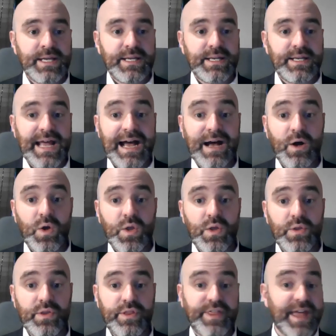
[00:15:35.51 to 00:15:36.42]
Now,
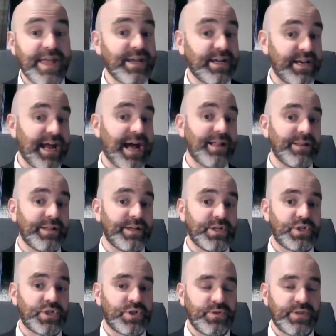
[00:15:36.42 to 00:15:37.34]
they
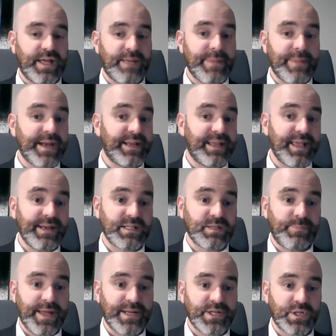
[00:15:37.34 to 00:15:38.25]
acknowledge that Medicaid
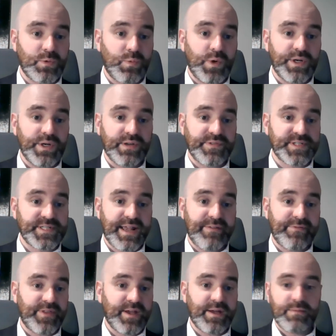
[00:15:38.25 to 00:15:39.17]
expansion wouldn't have
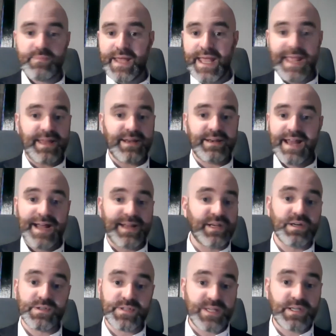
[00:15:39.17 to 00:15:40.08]
saved them 8, 9
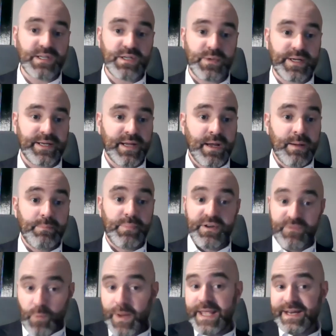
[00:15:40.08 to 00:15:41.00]
years into it. But
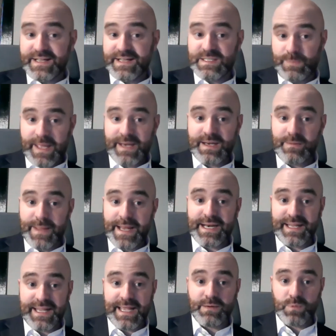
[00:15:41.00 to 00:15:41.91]
if we had expanded
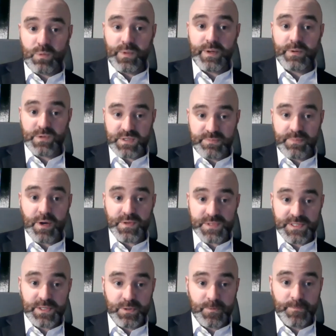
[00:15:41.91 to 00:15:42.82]
Medicaid when we were
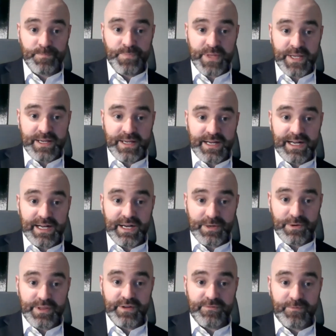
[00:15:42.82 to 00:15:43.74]
supposed to,
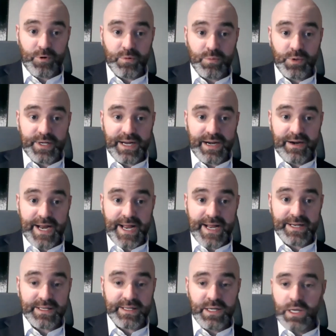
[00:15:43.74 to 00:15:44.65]
under the Affordable Care
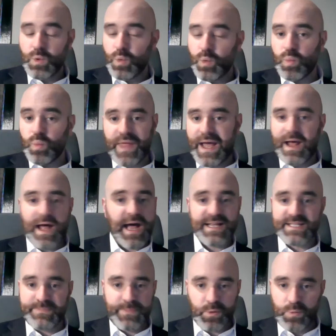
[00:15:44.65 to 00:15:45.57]
Act, that
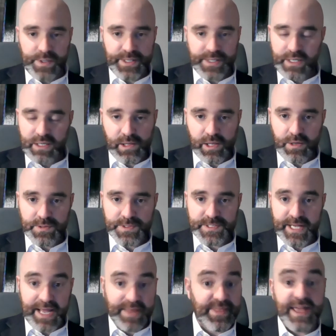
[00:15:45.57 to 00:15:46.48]
hospital wouldn't have closed.
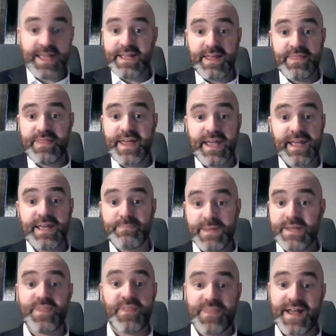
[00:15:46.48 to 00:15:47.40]
And they
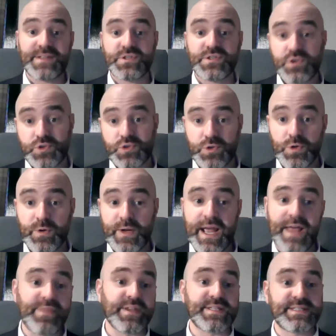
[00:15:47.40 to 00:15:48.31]
admit that that's true.
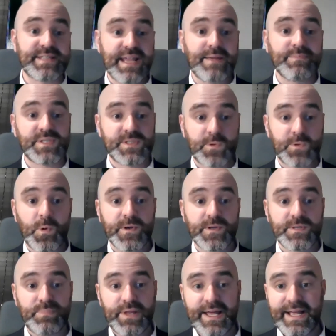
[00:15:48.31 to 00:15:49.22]
And the same story is
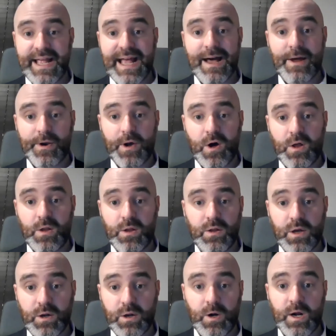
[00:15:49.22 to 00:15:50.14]
playing out all
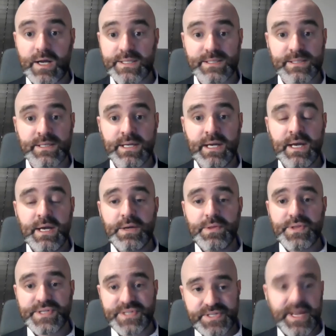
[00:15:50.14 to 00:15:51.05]
across
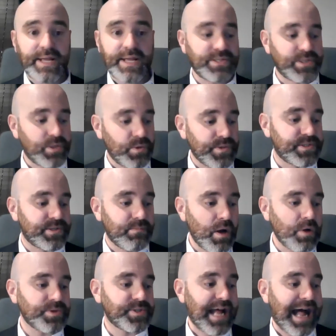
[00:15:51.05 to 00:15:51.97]
the state. So it's the
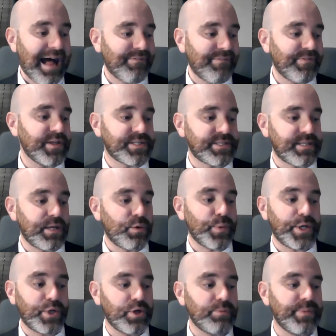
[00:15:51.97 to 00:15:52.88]
most obvious thing we
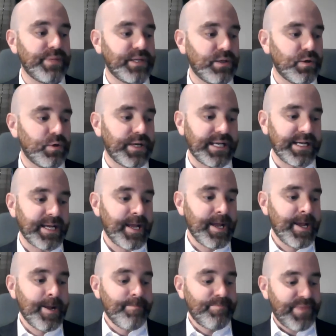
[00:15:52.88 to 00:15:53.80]
could be doing.
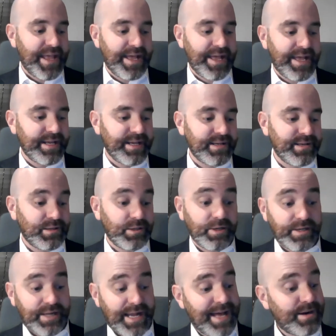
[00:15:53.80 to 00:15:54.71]
And
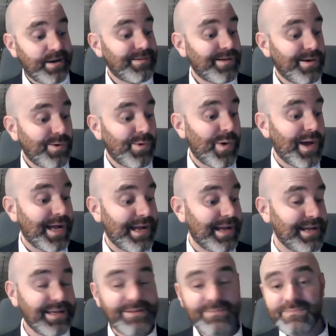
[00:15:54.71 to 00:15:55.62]
look, I don't know
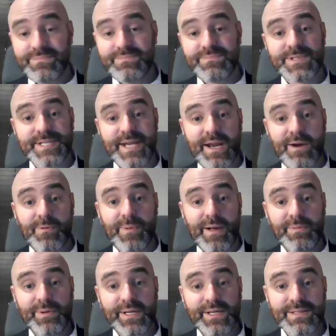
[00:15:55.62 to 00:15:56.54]
why state
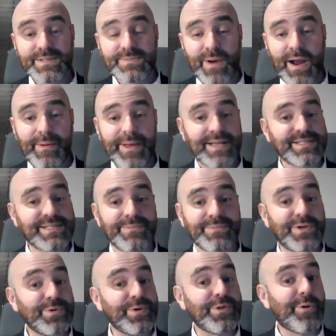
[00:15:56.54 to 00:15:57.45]
Republicans probably had something
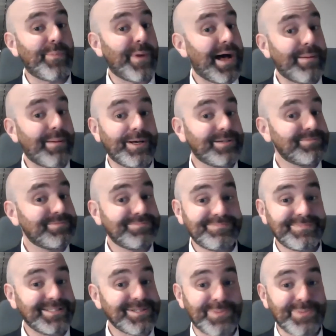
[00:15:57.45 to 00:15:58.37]
to do with Obama,
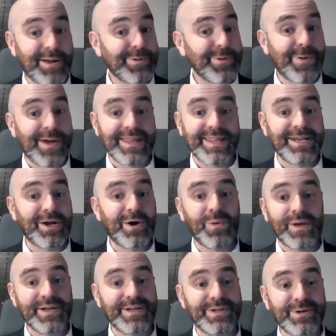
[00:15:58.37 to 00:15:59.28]
is probably why they don't
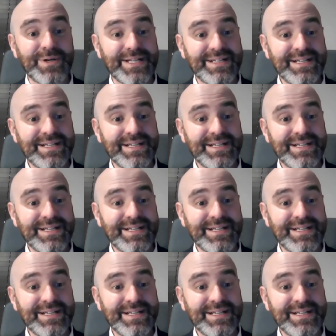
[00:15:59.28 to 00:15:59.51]
want to do it.